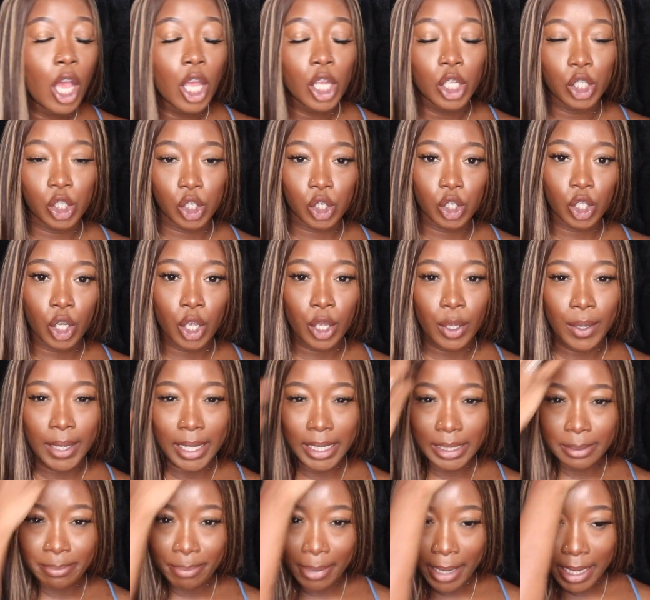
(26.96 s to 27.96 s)
so
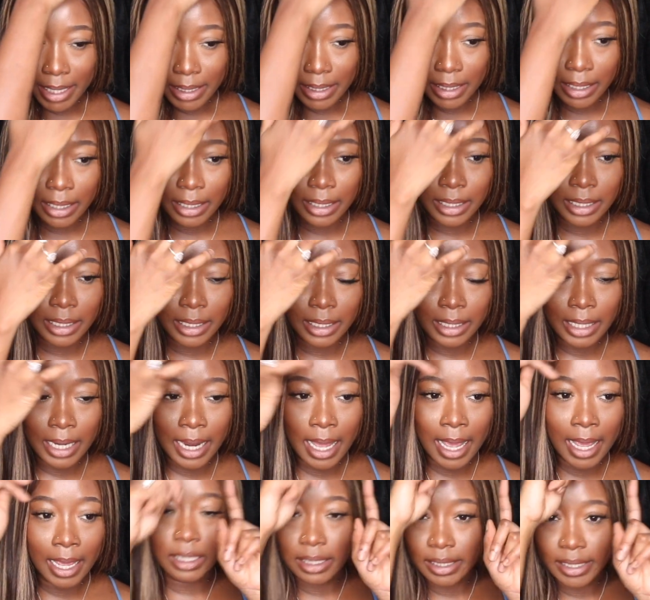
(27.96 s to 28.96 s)
it's basically
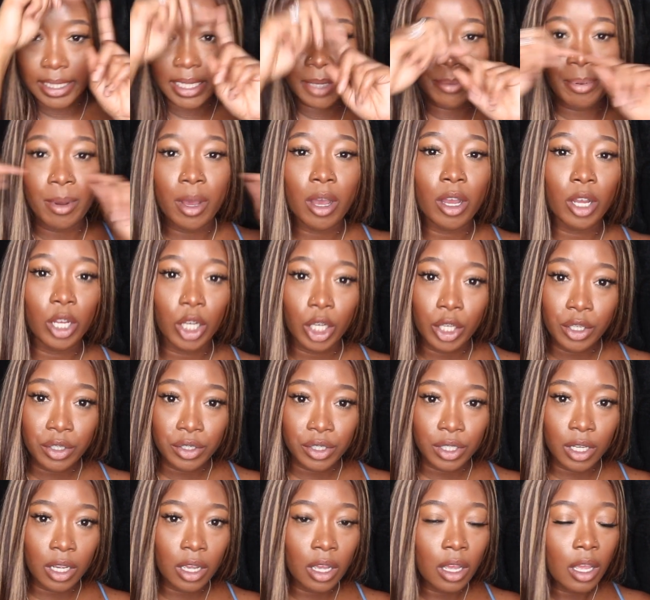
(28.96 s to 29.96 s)
like a teapot
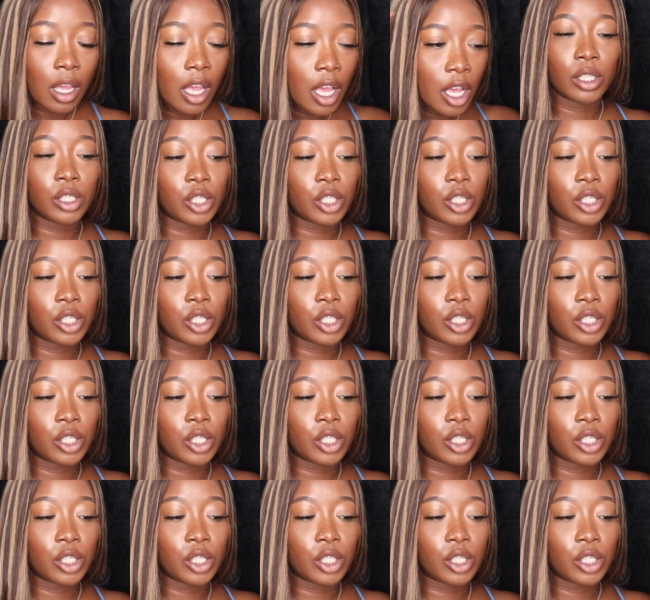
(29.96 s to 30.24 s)
closure.